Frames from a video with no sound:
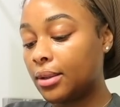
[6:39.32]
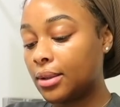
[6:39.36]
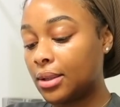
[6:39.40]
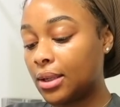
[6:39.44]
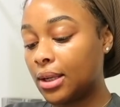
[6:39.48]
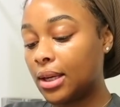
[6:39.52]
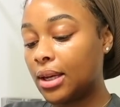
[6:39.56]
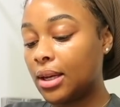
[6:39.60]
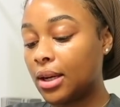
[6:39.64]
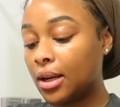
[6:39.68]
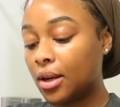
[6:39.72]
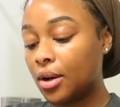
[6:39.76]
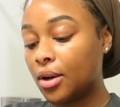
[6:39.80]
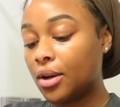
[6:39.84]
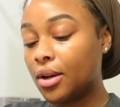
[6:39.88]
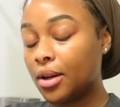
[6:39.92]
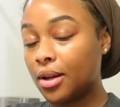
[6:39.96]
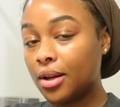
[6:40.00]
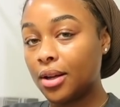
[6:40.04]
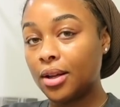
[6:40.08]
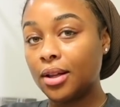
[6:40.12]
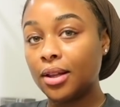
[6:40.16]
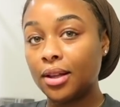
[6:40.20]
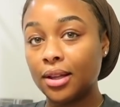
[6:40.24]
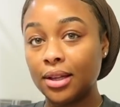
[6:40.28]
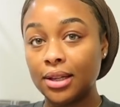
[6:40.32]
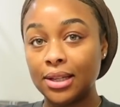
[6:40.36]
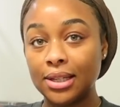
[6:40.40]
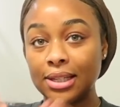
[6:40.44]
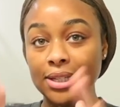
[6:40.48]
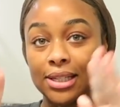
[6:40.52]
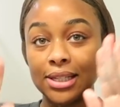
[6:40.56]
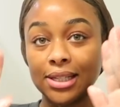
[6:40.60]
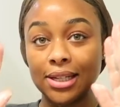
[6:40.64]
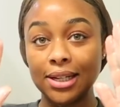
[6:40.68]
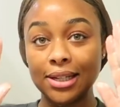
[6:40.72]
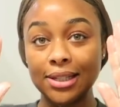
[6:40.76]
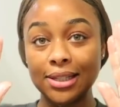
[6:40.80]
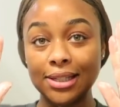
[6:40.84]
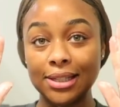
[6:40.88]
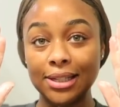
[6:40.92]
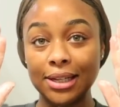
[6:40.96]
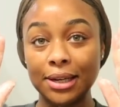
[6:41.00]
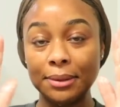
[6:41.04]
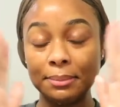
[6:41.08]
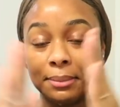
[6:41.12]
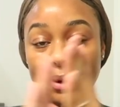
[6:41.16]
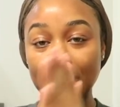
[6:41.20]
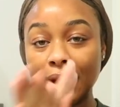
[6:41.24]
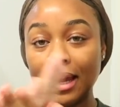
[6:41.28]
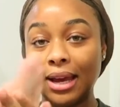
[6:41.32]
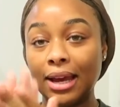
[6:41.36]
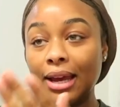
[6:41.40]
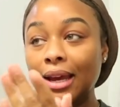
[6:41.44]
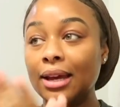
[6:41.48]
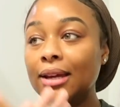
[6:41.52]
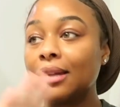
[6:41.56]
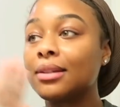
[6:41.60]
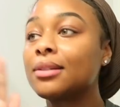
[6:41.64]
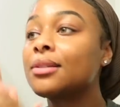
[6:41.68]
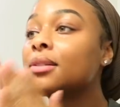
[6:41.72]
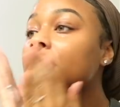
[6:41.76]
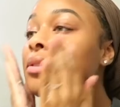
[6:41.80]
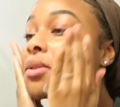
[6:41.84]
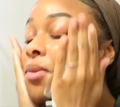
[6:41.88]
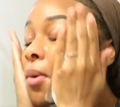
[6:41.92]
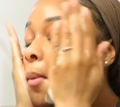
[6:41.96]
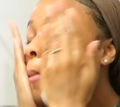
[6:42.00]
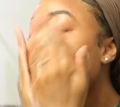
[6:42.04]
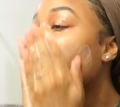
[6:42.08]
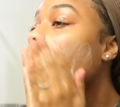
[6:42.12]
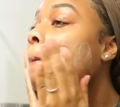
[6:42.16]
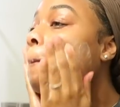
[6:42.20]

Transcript: like to get it all sudsy in my hands.